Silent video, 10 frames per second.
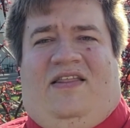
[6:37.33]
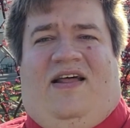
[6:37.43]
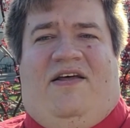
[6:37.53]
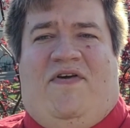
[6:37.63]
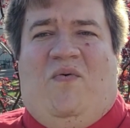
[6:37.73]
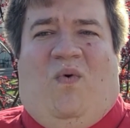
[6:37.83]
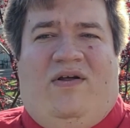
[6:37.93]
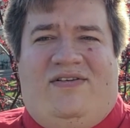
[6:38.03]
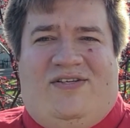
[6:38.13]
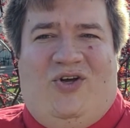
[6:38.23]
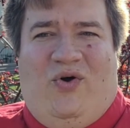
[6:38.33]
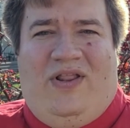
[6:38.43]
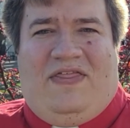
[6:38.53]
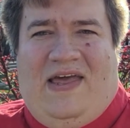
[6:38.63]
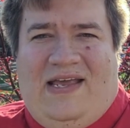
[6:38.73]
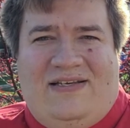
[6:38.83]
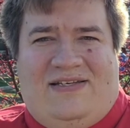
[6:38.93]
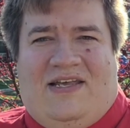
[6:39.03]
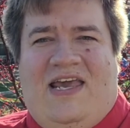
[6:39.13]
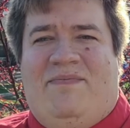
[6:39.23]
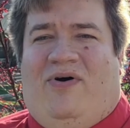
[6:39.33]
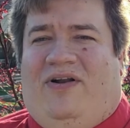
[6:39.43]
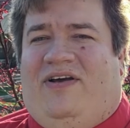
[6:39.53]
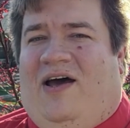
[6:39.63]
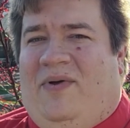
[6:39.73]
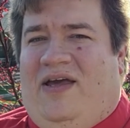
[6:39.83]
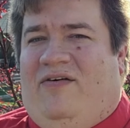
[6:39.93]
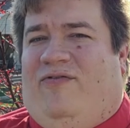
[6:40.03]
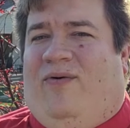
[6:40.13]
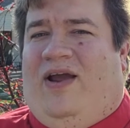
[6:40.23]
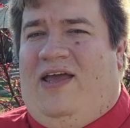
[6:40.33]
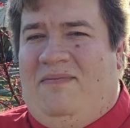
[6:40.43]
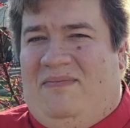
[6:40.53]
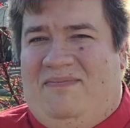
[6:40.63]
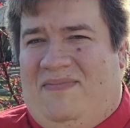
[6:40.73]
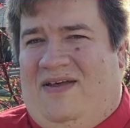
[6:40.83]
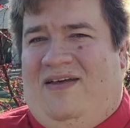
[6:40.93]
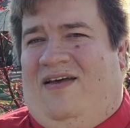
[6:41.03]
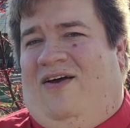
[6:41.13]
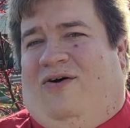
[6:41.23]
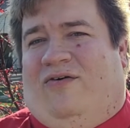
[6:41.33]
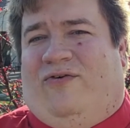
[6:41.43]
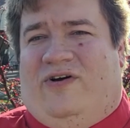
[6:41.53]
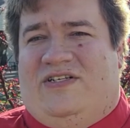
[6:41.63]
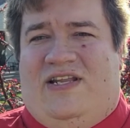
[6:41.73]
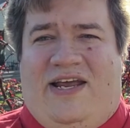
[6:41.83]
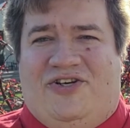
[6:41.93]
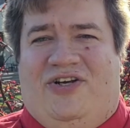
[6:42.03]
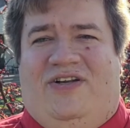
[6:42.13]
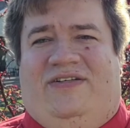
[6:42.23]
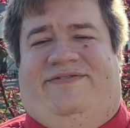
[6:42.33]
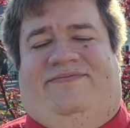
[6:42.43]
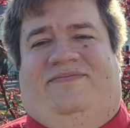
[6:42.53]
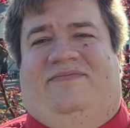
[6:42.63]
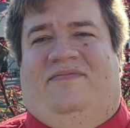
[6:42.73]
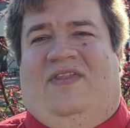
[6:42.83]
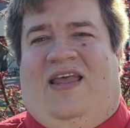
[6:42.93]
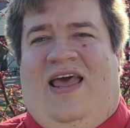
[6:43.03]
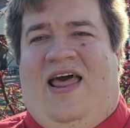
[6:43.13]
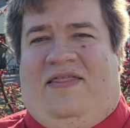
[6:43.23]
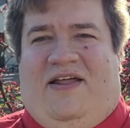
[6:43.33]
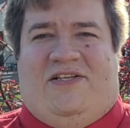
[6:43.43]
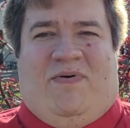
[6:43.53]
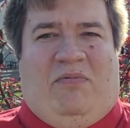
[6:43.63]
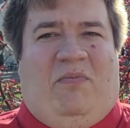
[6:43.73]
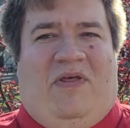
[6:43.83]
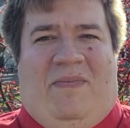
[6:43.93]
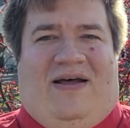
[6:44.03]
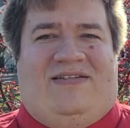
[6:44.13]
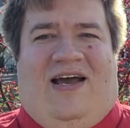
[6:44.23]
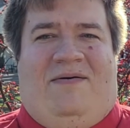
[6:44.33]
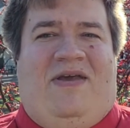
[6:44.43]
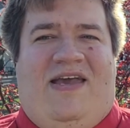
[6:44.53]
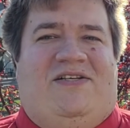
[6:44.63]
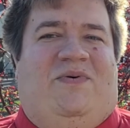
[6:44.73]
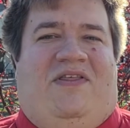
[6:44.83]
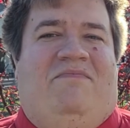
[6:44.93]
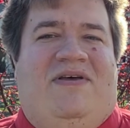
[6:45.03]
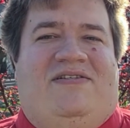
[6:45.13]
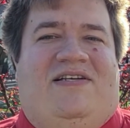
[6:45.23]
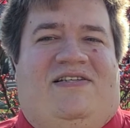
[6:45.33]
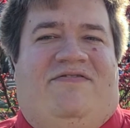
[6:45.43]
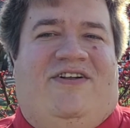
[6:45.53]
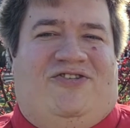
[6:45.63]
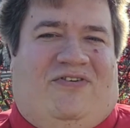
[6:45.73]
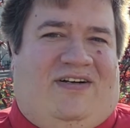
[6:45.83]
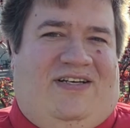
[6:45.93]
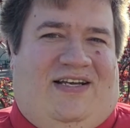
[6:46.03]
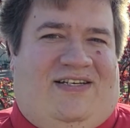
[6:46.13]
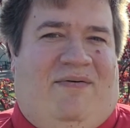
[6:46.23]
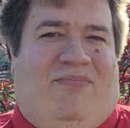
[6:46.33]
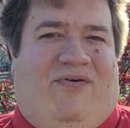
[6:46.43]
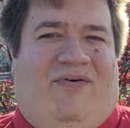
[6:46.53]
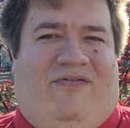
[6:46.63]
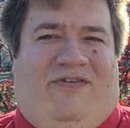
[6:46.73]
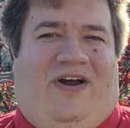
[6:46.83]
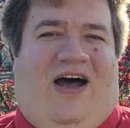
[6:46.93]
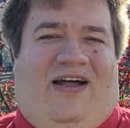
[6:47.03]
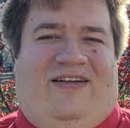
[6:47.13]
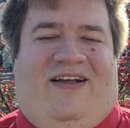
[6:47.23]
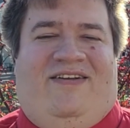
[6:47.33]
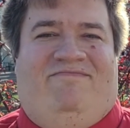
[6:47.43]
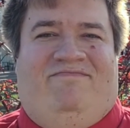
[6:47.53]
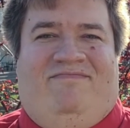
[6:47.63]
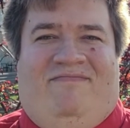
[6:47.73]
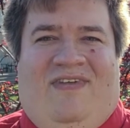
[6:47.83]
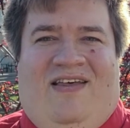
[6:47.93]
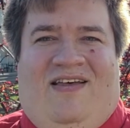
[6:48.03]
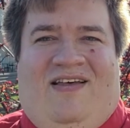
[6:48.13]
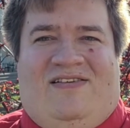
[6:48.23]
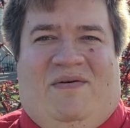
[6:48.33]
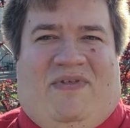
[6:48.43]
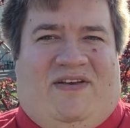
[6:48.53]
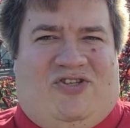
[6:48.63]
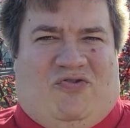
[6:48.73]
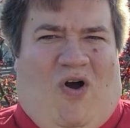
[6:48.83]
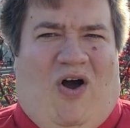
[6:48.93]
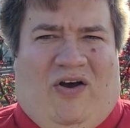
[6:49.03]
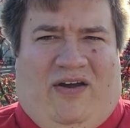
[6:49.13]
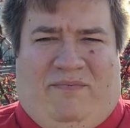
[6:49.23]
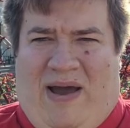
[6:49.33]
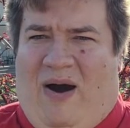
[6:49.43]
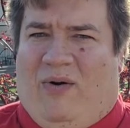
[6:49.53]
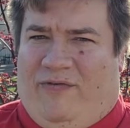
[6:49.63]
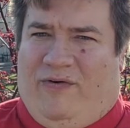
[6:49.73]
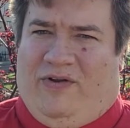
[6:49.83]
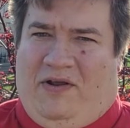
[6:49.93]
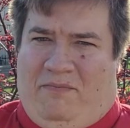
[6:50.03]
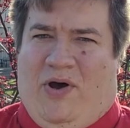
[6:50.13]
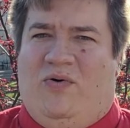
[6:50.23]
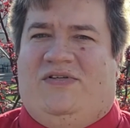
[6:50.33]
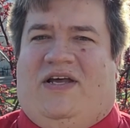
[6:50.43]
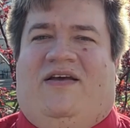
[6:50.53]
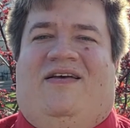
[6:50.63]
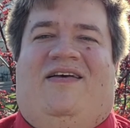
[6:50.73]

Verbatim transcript: That if he wants good things to keep on coming for him, or for his nation that it's probably about time he gets with the business of constructing a temple for God. Something strong and powerful and imposing.